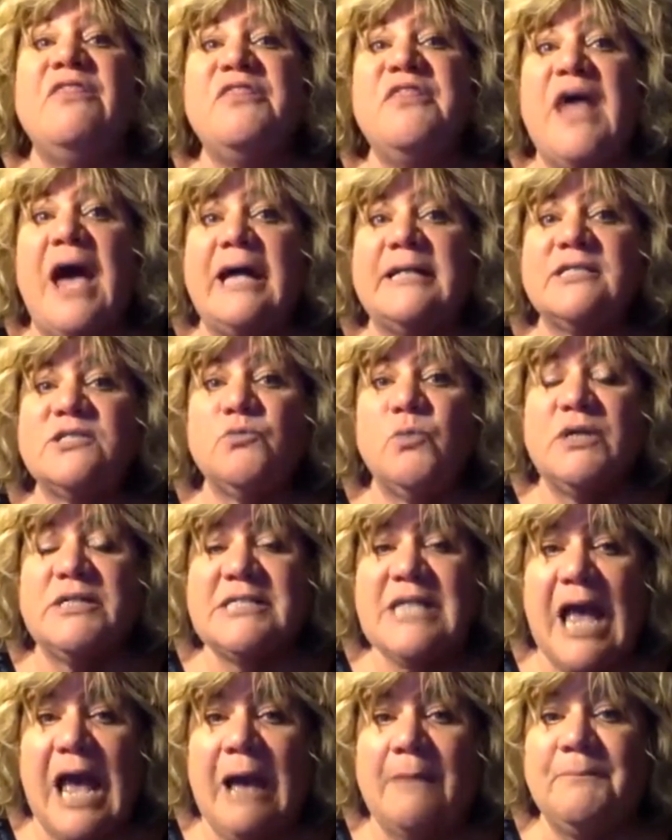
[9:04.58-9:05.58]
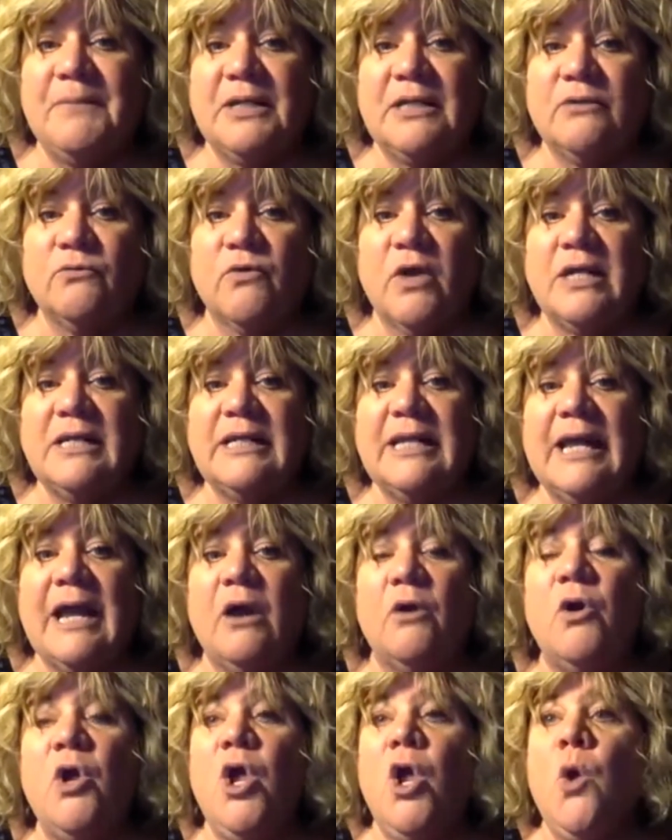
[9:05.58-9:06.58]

that's what's happening right now.